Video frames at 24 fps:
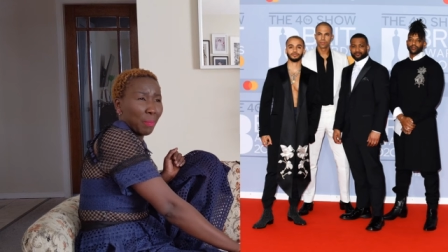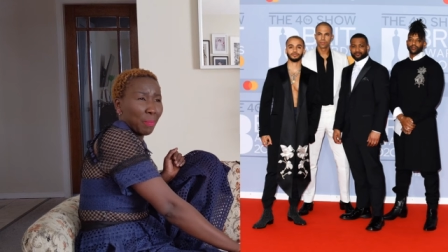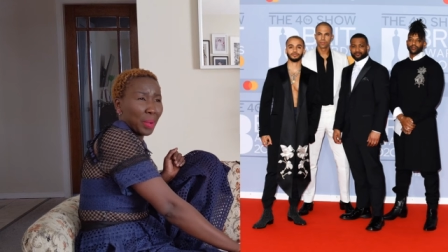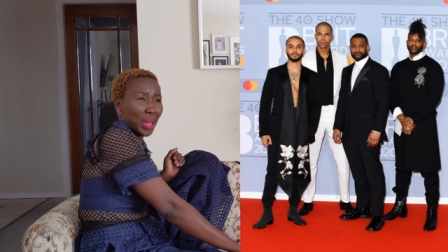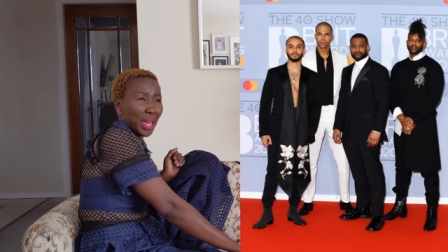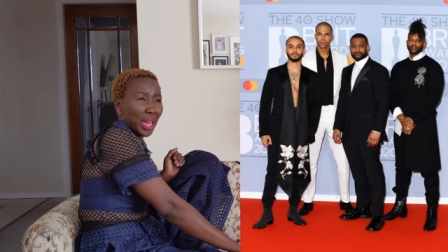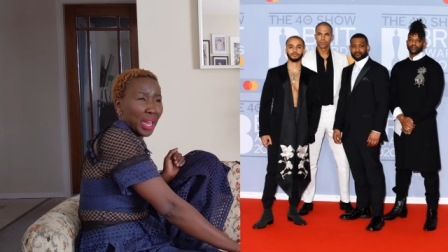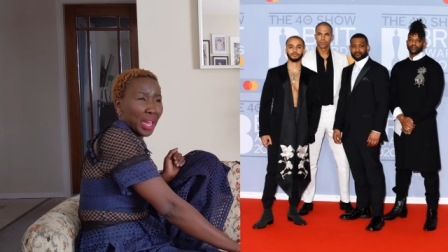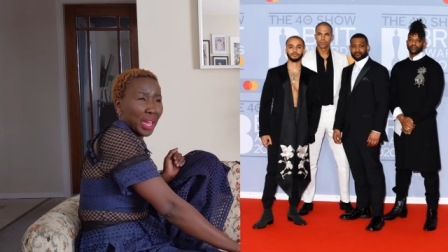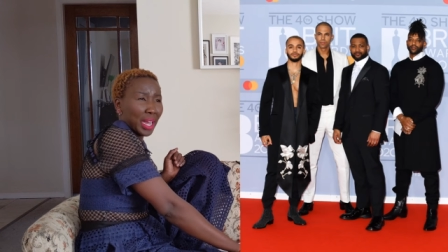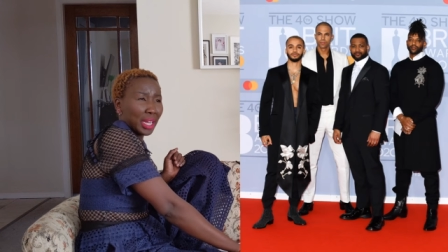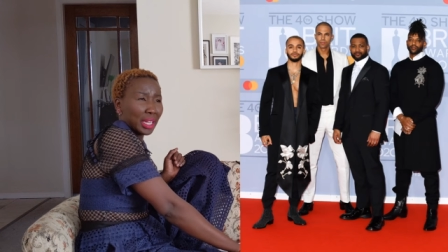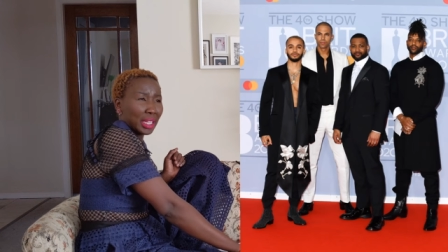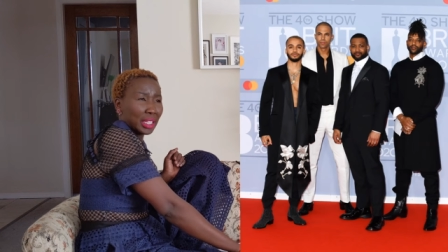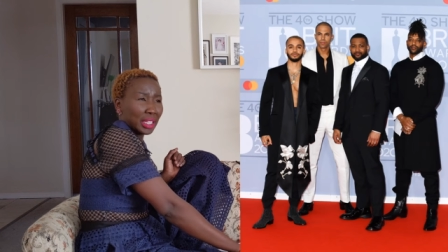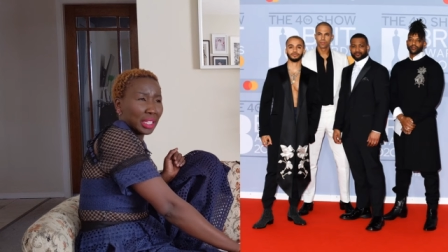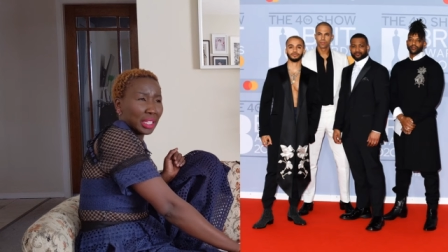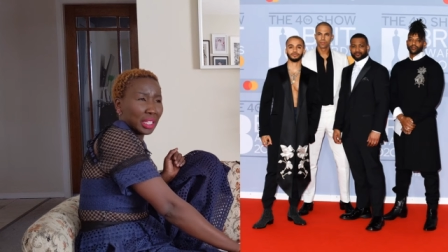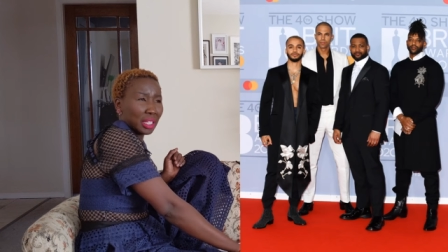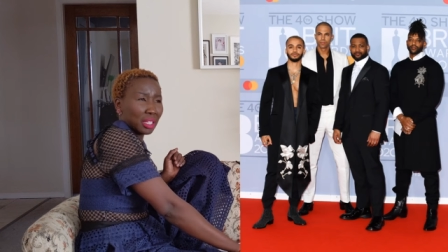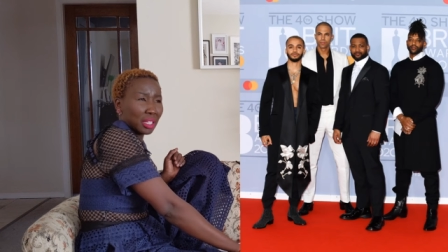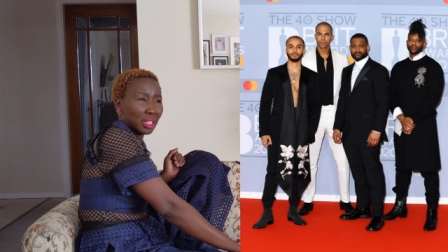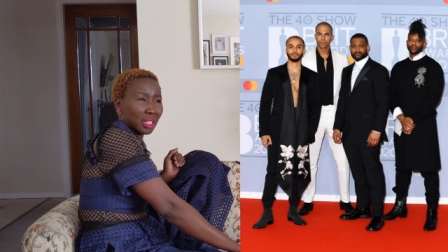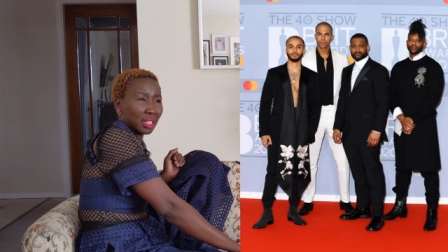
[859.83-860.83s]
back,
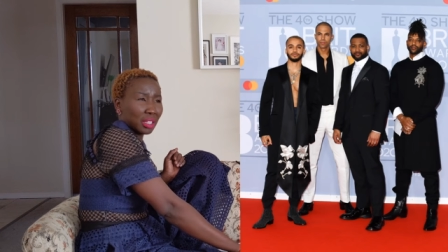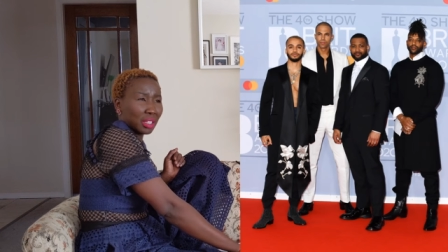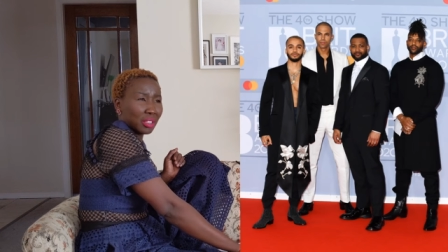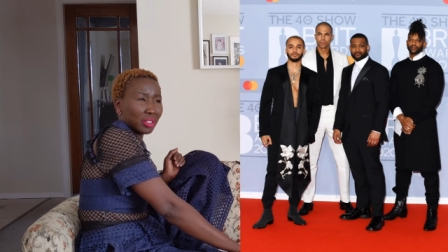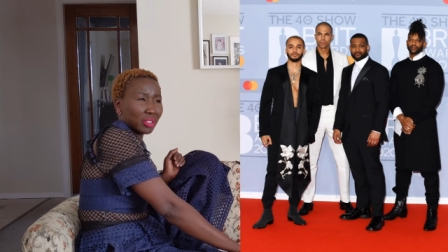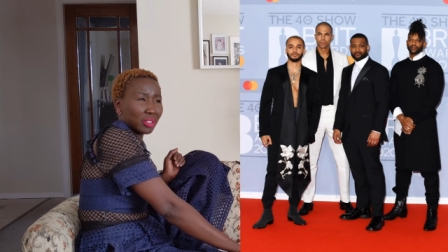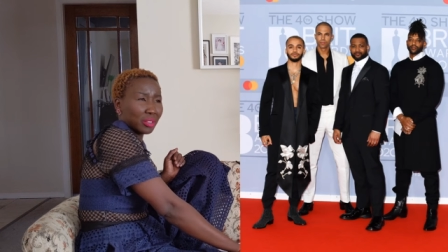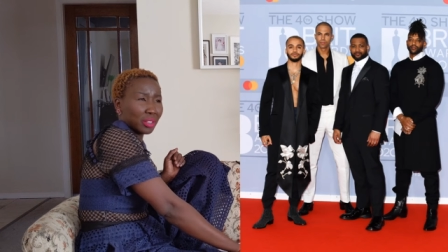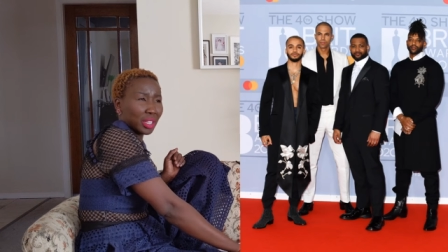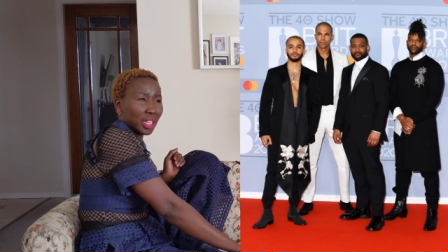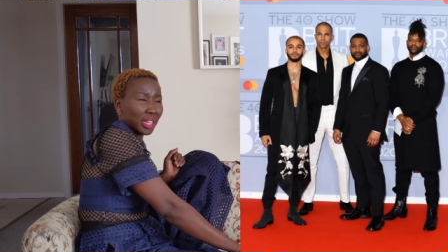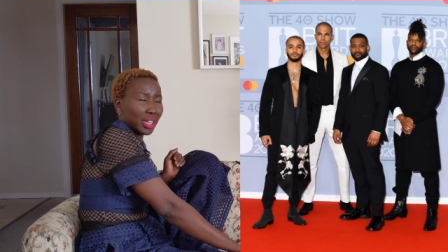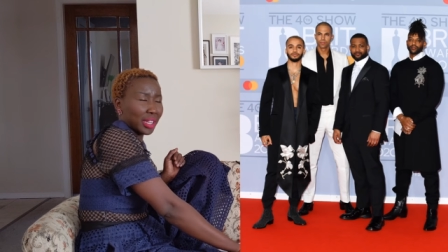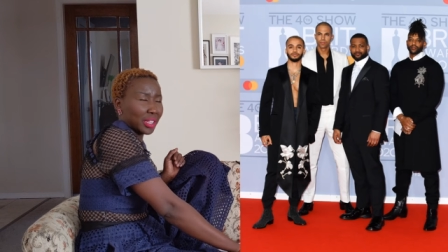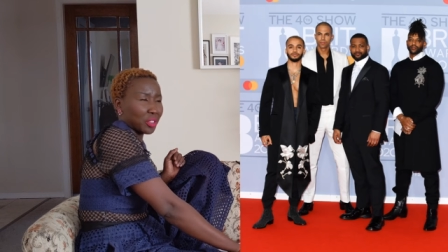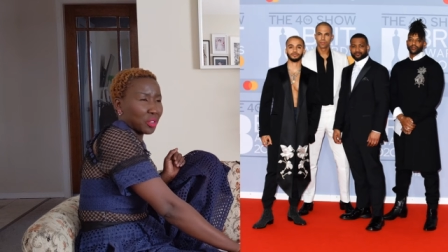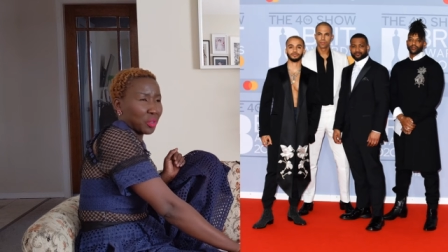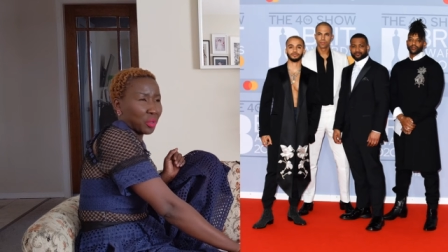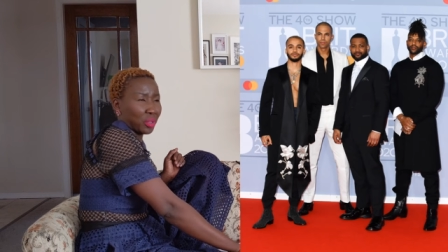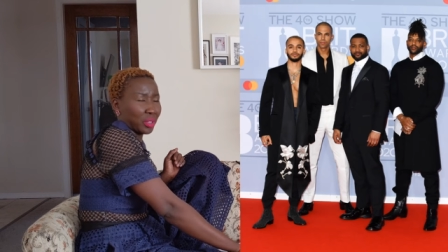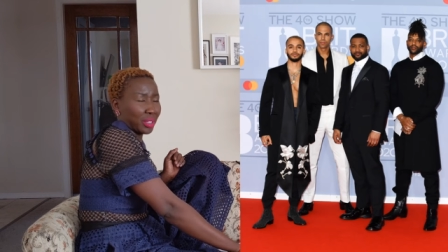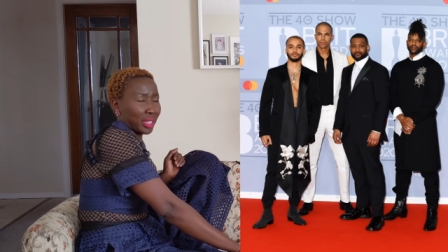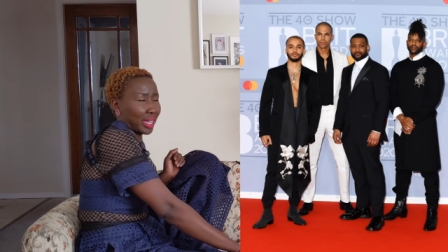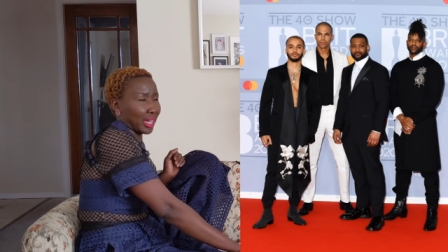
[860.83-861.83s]

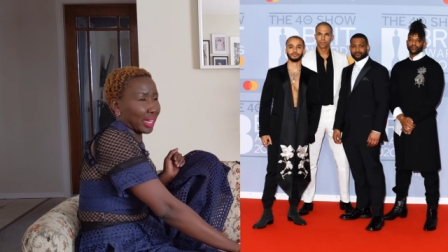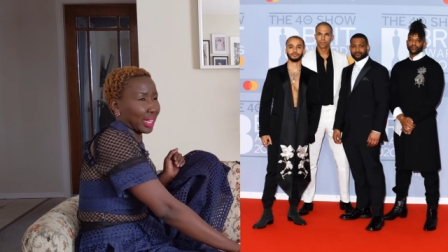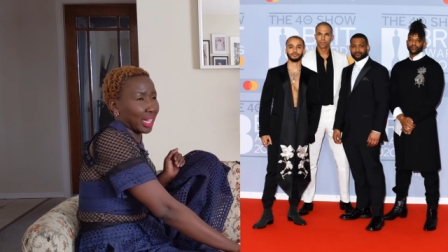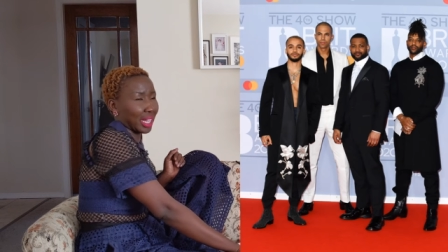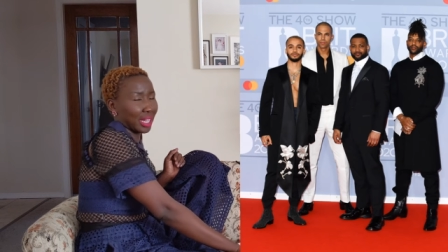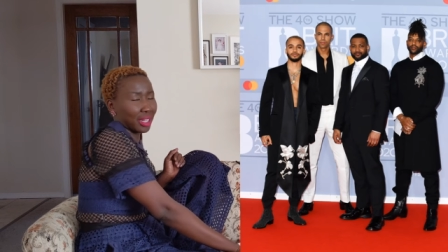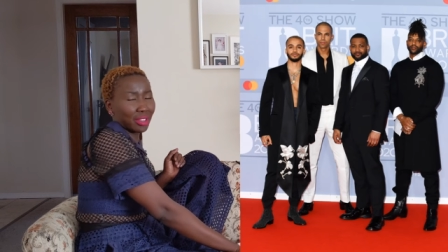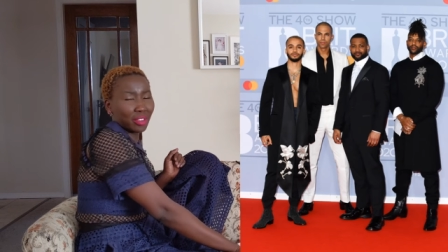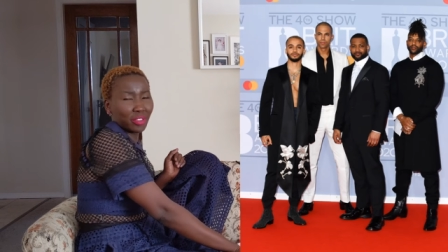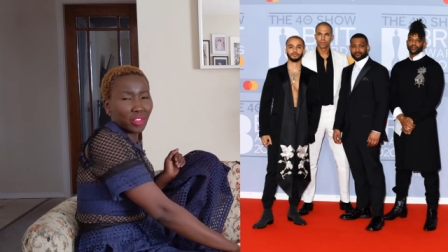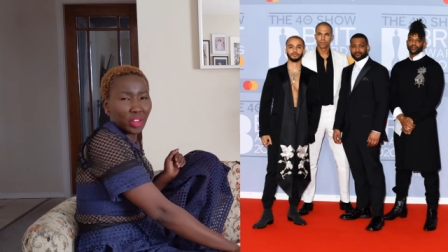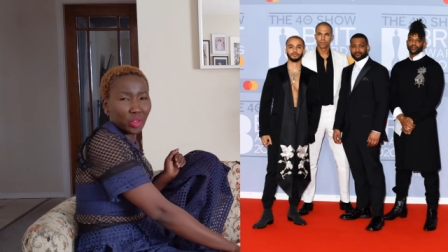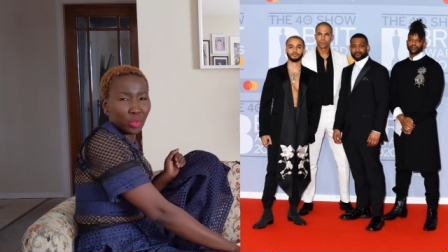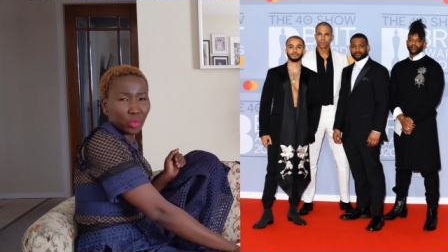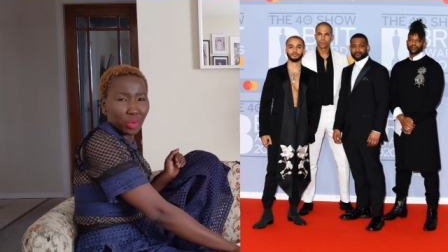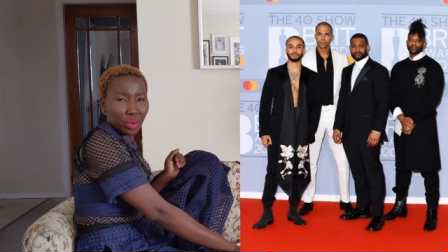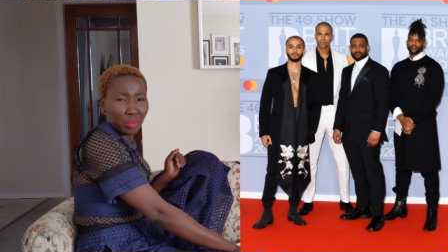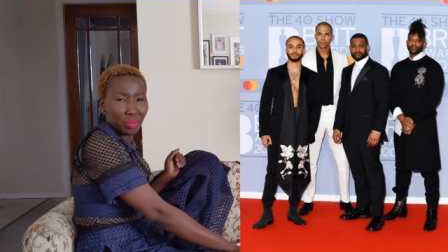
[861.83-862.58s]
I can't even